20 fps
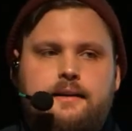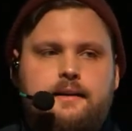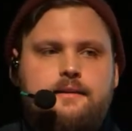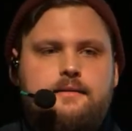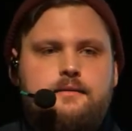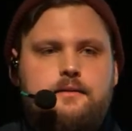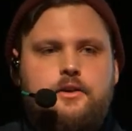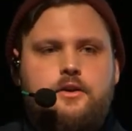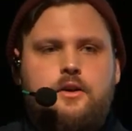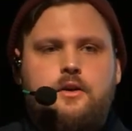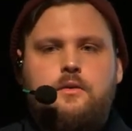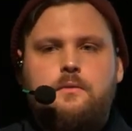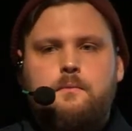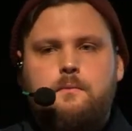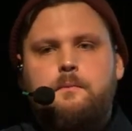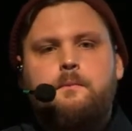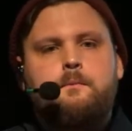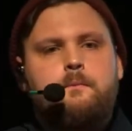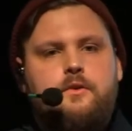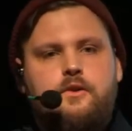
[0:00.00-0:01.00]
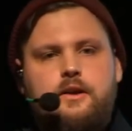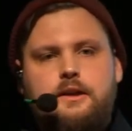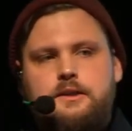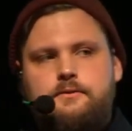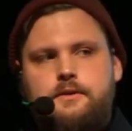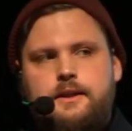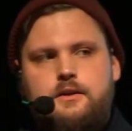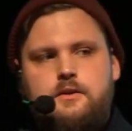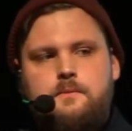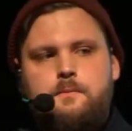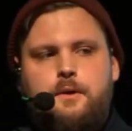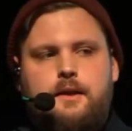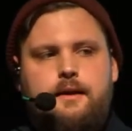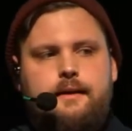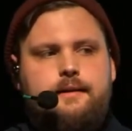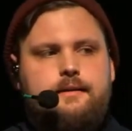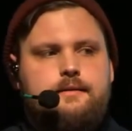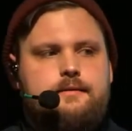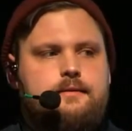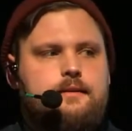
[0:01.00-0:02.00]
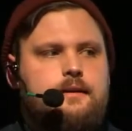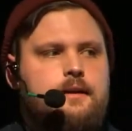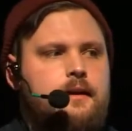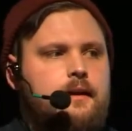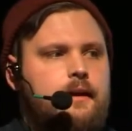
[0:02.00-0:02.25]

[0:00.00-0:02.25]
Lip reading: is relatively complex.